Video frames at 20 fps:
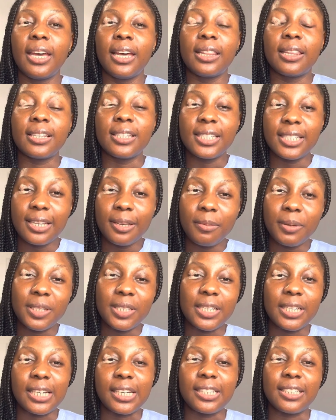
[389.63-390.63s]
The
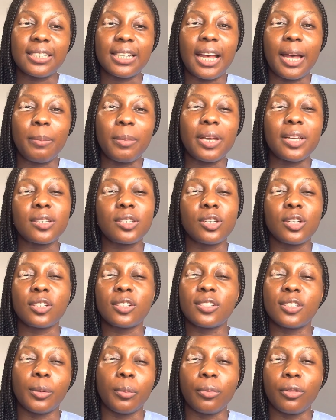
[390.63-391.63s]
CBT exam is not
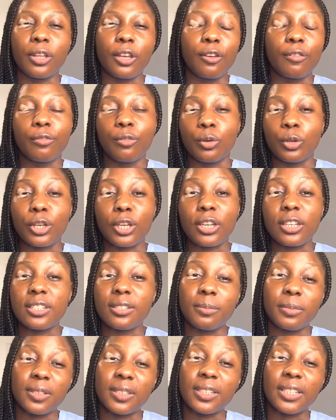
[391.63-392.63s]
something for you
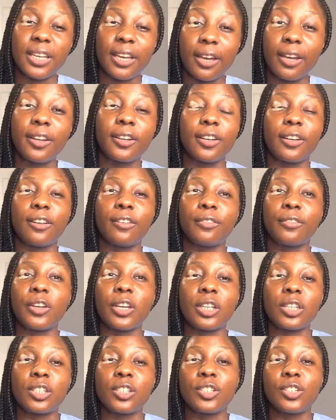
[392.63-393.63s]
to be scared of.
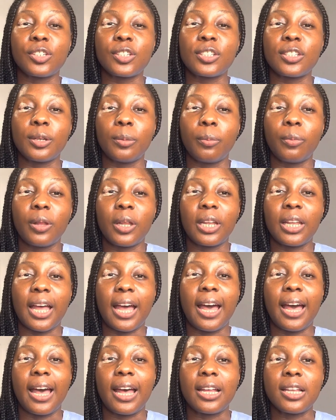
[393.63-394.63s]
It's just something that
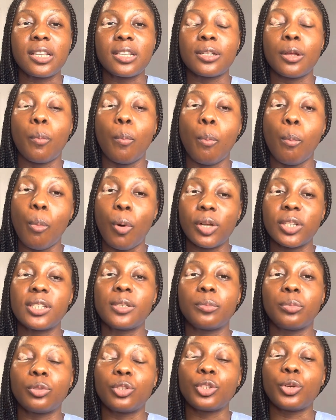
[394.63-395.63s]
has
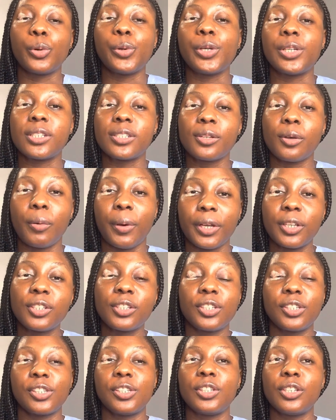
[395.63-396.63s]
multiple choice
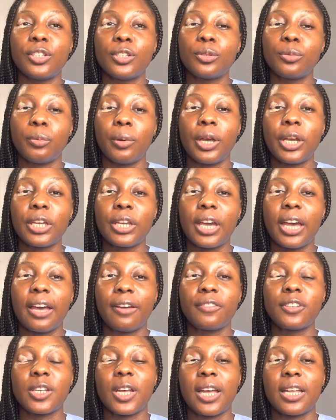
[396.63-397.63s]
questions where you
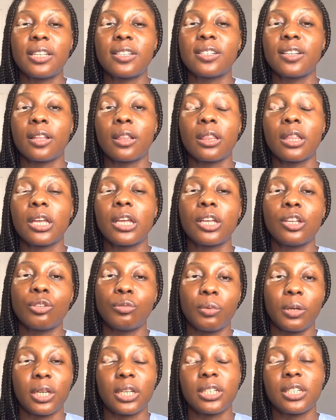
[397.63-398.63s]
have to answer
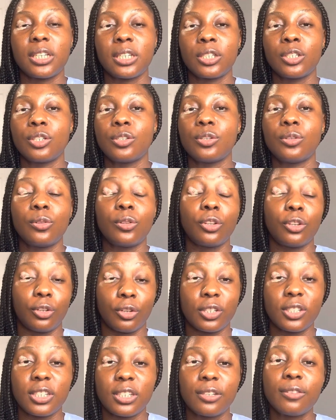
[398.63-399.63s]
things related to the
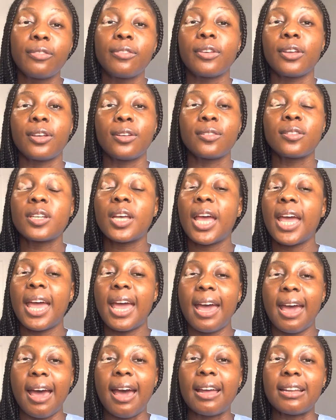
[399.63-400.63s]
nursing field
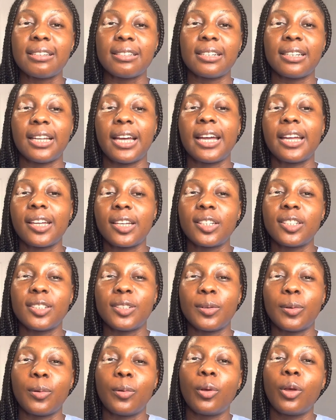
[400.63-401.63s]
and the like.
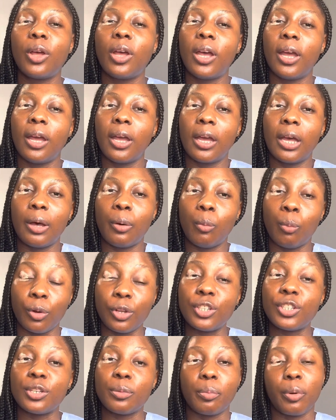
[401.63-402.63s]
So
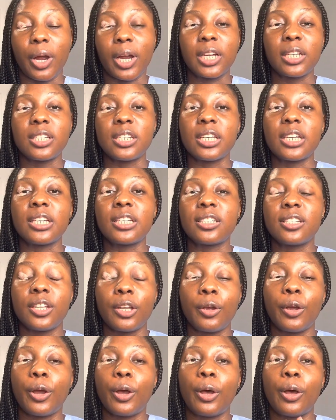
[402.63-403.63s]
once you practice,
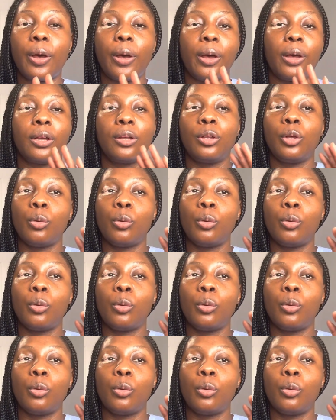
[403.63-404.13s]
there are